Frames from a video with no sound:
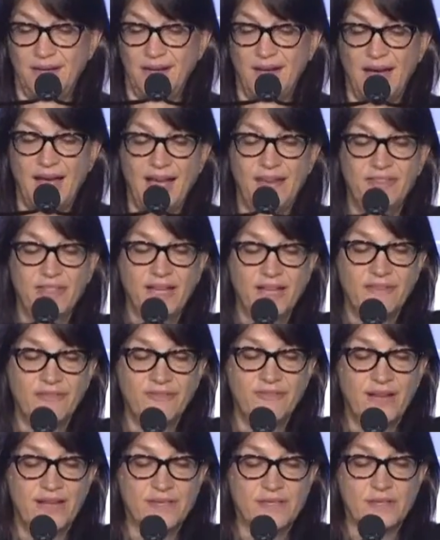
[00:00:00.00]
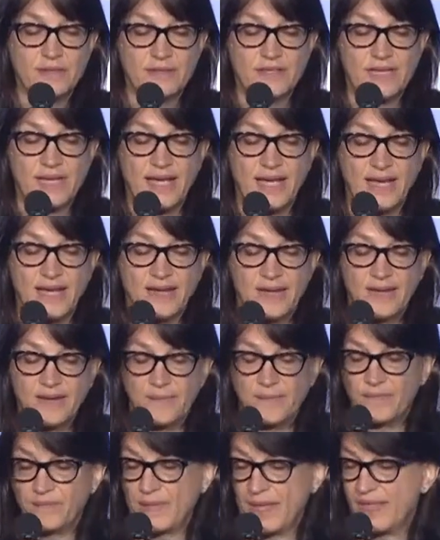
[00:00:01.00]
I have a lot of friends who say
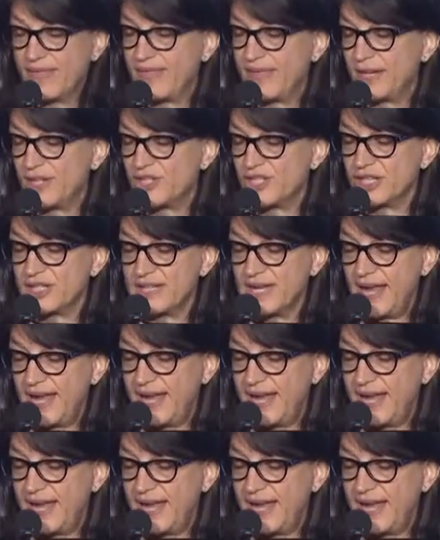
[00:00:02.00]
they just